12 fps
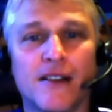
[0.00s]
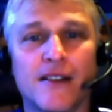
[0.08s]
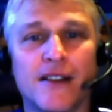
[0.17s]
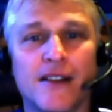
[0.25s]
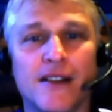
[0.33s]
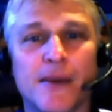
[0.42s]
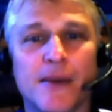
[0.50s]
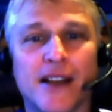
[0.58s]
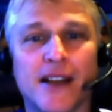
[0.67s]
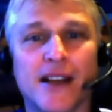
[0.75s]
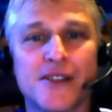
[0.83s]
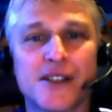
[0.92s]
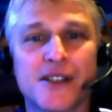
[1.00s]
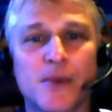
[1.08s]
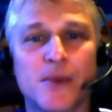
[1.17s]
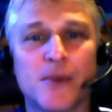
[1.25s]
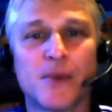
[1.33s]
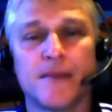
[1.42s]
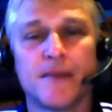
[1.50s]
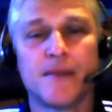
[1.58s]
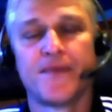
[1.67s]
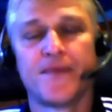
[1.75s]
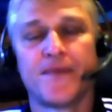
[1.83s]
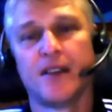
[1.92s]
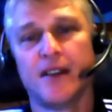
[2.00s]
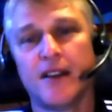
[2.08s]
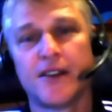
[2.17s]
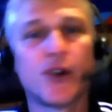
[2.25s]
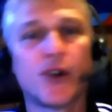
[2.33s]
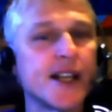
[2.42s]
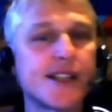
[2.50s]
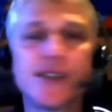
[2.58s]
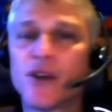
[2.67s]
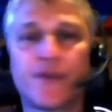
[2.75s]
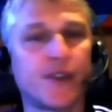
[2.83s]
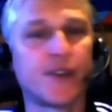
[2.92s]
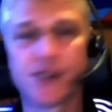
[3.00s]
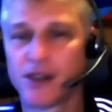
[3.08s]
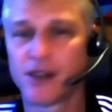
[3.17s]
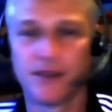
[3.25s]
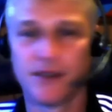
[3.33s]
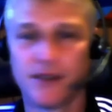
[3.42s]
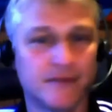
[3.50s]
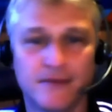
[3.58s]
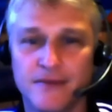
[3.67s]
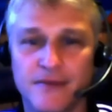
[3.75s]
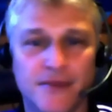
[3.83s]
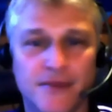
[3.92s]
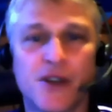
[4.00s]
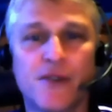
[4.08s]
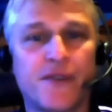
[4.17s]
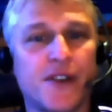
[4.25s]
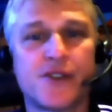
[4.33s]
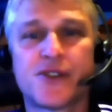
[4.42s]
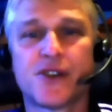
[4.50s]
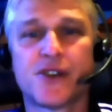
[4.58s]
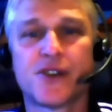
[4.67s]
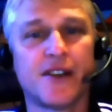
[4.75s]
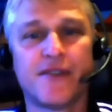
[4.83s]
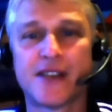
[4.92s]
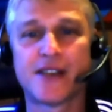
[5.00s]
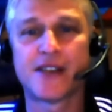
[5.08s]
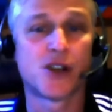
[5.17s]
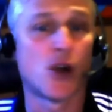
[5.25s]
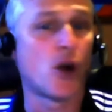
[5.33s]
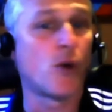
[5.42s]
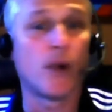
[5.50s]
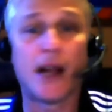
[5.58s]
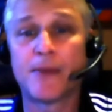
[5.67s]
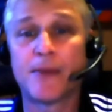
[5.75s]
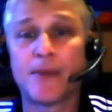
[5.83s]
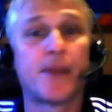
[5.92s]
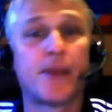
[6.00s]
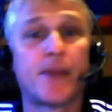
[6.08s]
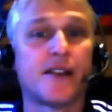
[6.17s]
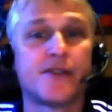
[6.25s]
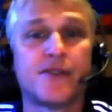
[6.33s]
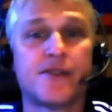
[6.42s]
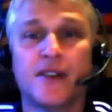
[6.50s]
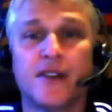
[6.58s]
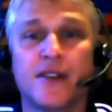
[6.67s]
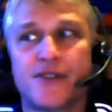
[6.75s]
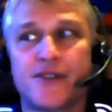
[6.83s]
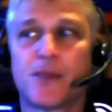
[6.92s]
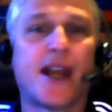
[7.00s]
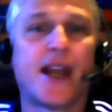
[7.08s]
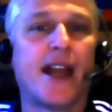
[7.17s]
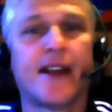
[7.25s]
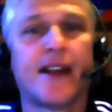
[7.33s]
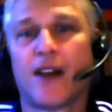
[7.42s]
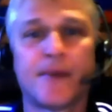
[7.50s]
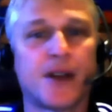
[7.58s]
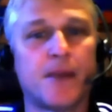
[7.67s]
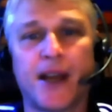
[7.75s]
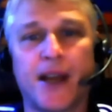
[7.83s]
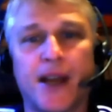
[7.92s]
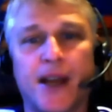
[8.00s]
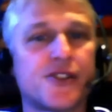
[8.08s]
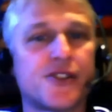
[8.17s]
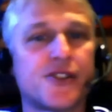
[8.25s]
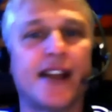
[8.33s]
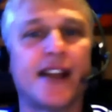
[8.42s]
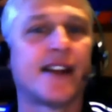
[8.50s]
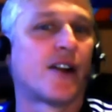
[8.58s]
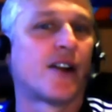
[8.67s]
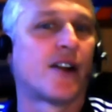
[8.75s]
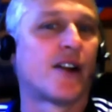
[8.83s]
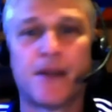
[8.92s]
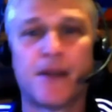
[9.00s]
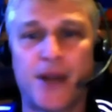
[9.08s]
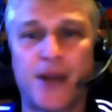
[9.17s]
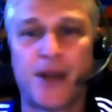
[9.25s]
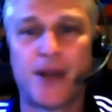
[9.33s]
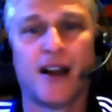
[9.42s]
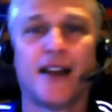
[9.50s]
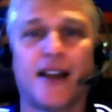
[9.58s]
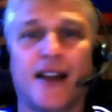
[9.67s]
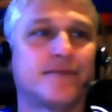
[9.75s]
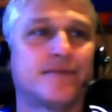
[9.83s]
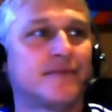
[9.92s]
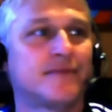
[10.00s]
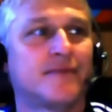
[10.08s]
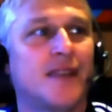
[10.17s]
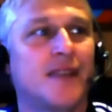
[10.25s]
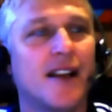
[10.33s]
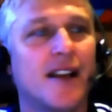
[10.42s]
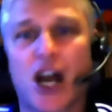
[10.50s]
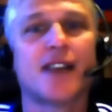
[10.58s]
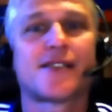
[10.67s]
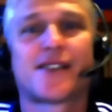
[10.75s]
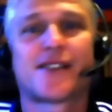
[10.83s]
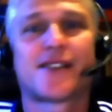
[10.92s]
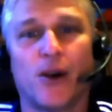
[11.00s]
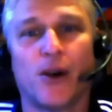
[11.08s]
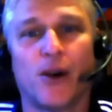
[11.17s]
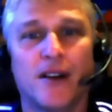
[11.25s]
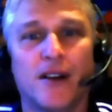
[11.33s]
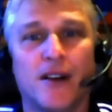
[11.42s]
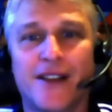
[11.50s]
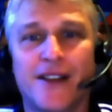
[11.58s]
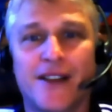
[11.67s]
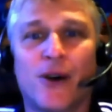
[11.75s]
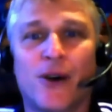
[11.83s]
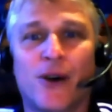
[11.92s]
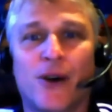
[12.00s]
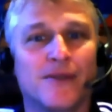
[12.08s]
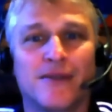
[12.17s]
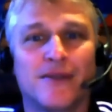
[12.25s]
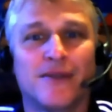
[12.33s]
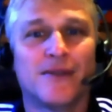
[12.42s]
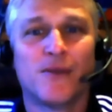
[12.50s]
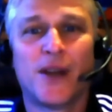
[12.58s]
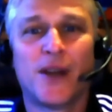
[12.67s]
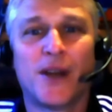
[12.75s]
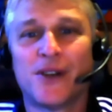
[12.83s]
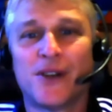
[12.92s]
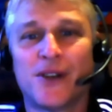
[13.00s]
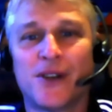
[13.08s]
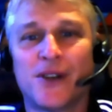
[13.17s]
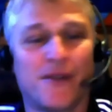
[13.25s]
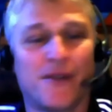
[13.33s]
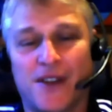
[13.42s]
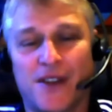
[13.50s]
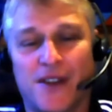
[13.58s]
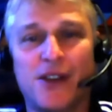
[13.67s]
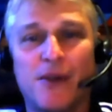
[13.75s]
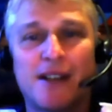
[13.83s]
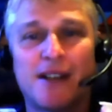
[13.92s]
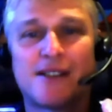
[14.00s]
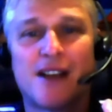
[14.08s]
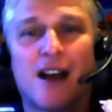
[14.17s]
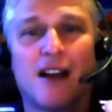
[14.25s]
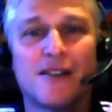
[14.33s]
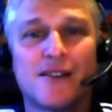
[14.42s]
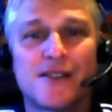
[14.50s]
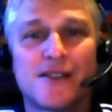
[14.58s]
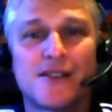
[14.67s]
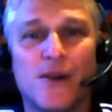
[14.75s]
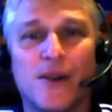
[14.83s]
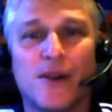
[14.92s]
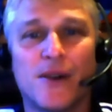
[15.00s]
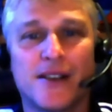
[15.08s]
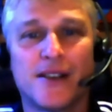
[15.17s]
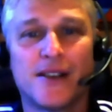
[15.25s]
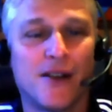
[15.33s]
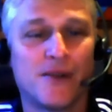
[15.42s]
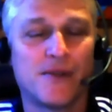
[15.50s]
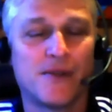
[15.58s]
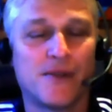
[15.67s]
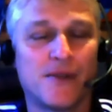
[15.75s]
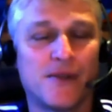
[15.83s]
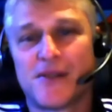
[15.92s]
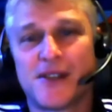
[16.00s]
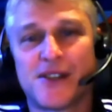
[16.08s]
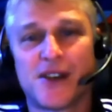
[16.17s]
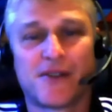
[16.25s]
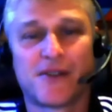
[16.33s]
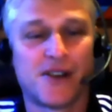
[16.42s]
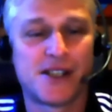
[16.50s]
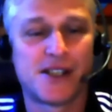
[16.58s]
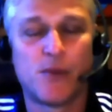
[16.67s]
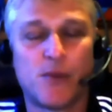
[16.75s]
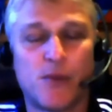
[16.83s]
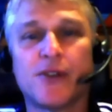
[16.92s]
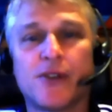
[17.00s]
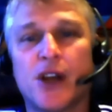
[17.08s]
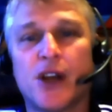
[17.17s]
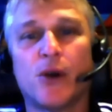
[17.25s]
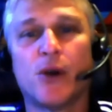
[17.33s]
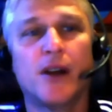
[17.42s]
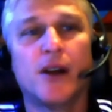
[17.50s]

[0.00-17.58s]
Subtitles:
Think about that for just a moment. There is no future. There's no future. Investors go, oh, well, I'm going to bet on Japan, or I'm going to bet on China, or I'm going to bet on Costco. No, we don't know if the U.S. dollar is going down with its reserve currency. We don't know